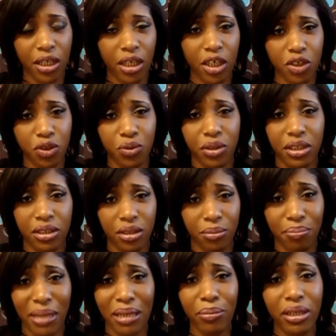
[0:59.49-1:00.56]
100,
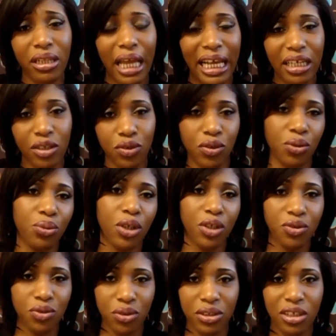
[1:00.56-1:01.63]
maybe like
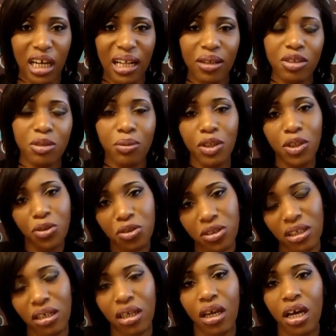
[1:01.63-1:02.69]
$200, but
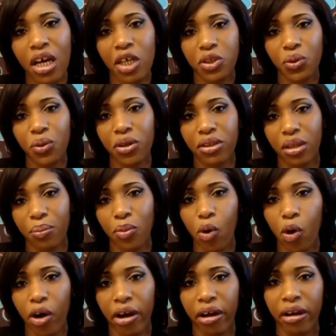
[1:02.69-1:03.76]
usually toward the
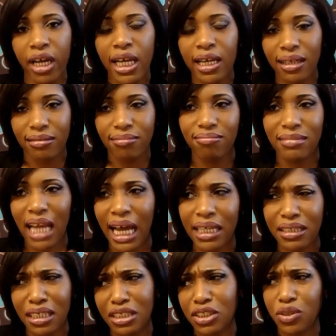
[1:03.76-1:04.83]
more
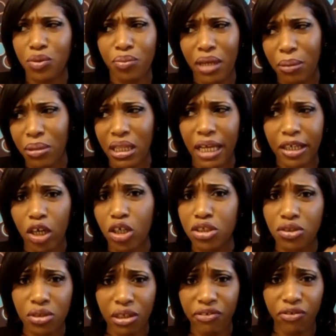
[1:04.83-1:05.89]
90 to maybe like
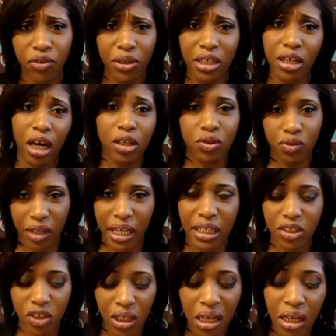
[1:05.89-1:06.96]
$140
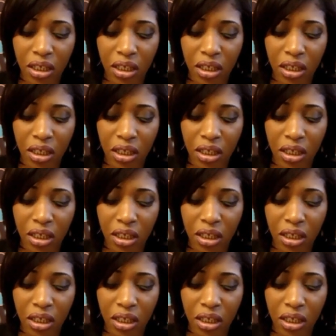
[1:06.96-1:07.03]
range.